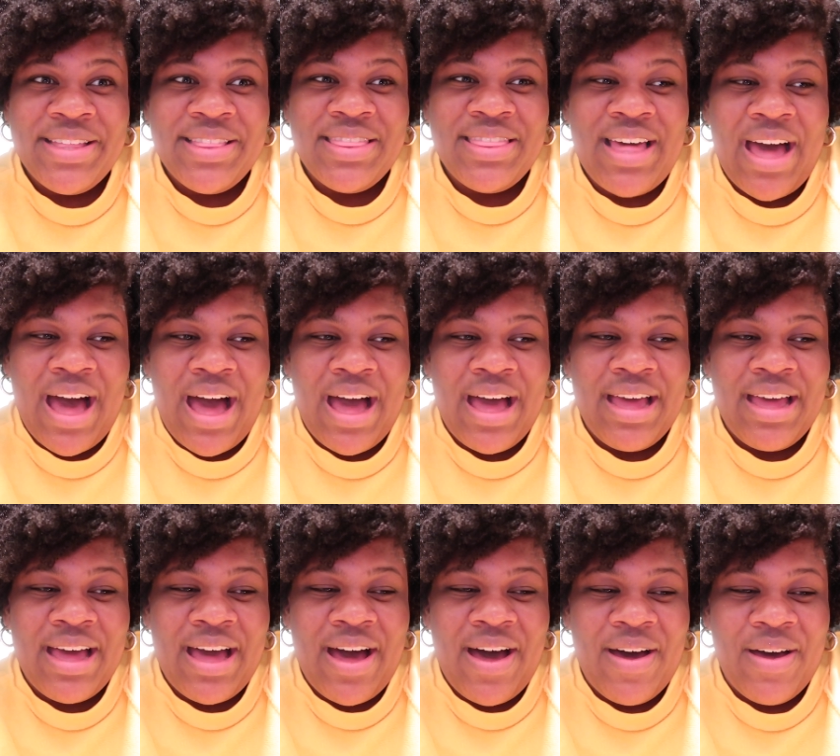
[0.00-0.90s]

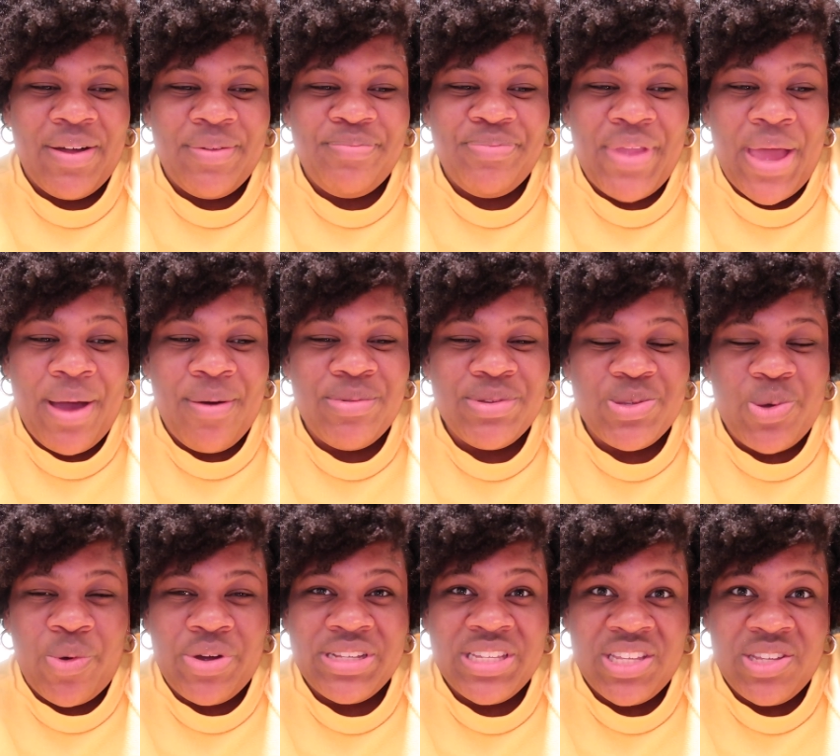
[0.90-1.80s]
that um, I was
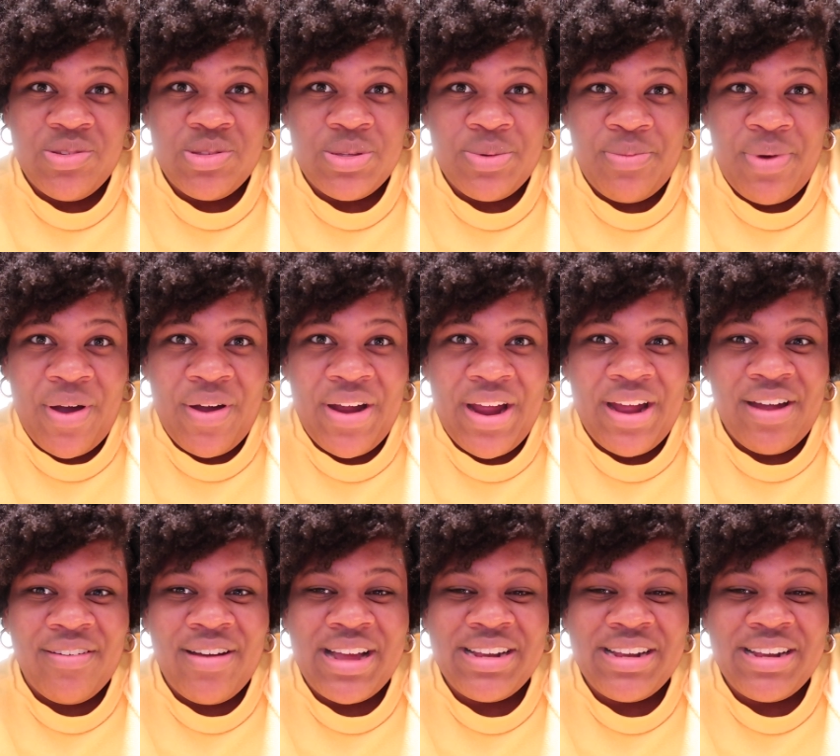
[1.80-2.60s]
going to do tomorrow.